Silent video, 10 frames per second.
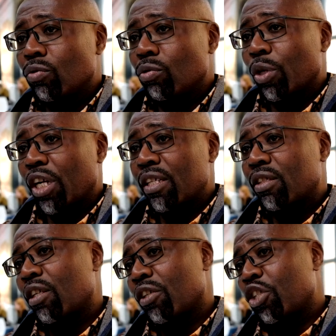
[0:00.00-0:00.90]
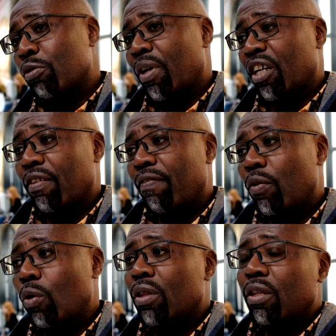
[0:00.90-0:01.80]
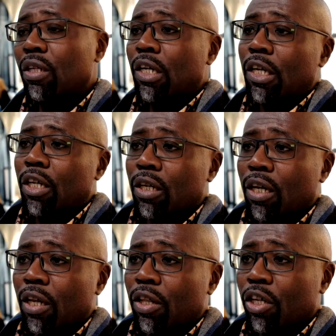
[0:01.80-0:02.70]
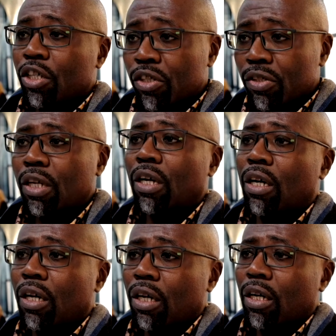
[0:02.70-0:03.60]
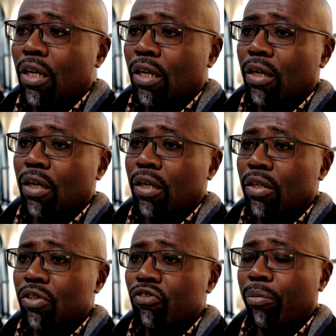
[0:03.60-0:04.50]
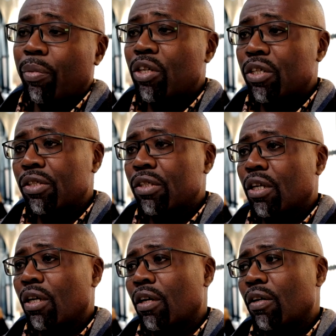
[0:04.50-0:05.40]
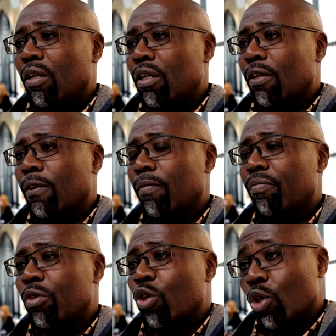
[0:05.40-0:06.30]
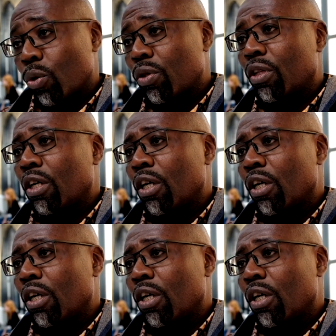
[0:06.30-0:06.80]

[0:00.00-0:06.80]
whereas there is back and forth, there is tremendous growth